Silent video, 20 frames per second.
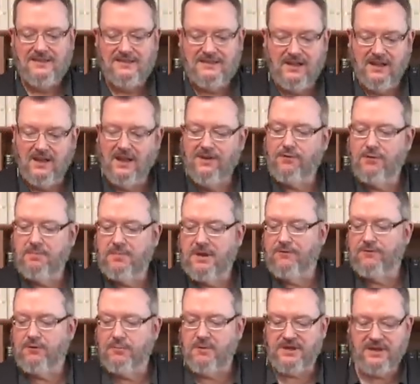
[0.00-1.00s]
delivering me
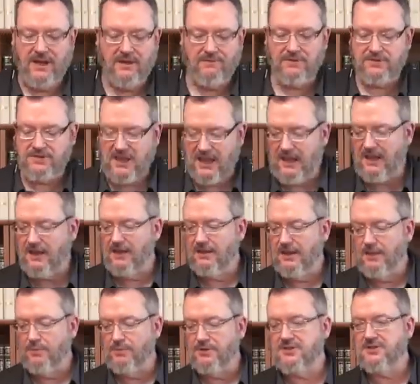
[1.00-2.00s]
from a devil's hell,
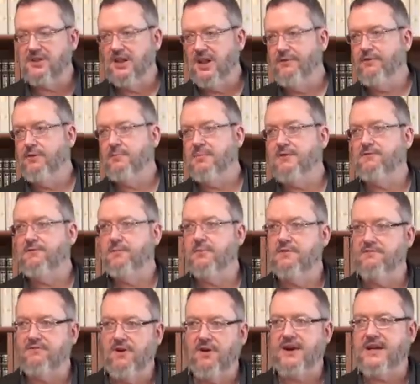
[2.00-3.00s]
it was delivering me from
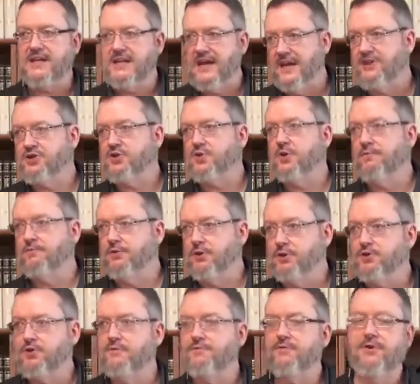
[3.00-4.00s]
the very nature of
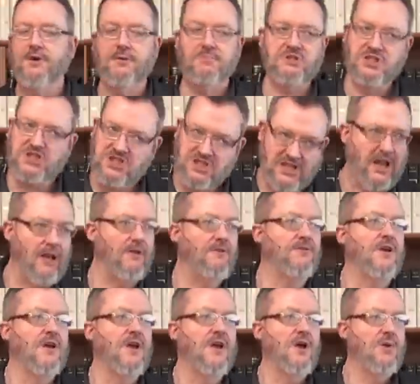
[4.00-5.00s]
Lucifer
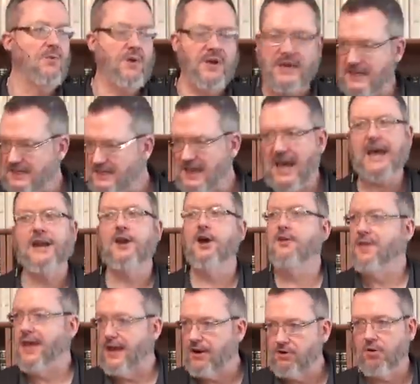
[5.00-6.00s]
himself when he died
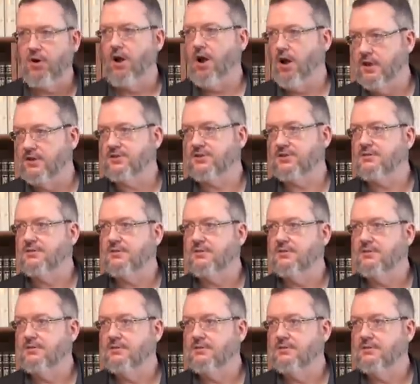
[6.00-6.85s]
on that cross.